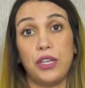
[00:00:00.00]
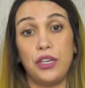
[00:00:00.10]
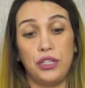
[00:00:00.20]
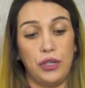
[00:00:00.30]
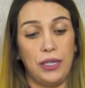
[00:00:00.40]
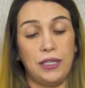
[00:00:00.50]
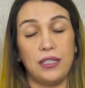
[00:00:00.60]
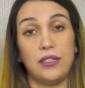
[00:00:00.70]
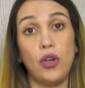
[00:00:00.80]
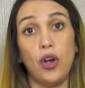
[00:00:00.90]
so you do need a
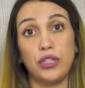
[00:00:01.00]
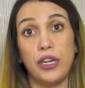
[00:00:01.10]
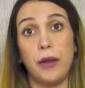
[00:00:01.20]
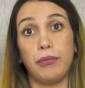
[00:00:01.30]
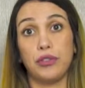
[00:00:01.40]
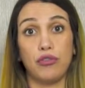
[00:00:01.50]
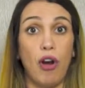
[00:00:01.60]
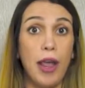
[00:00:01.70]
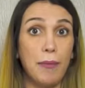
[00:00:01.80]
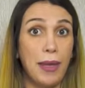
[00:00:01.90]
doctor
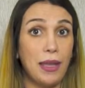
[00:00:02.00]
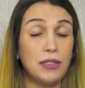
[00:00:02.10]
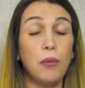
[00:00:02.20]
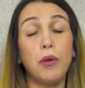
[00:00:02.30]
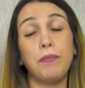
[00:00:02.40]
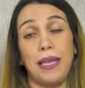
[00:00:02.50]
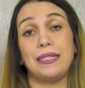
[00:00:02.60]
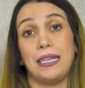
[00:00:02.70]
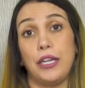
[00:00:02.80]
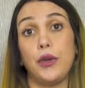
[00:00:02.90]
prescribe it, someone
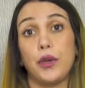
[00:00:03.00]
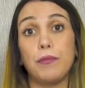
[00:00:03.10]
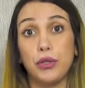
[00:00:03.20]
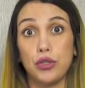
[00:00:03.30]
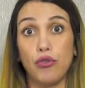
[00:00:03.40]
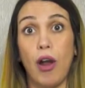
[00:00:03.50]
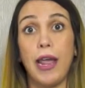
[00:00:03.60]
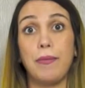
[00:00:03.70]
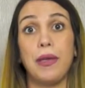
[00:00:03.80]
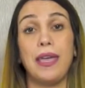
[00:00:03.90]
basically who can
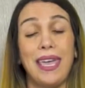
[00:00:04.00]
prescribe.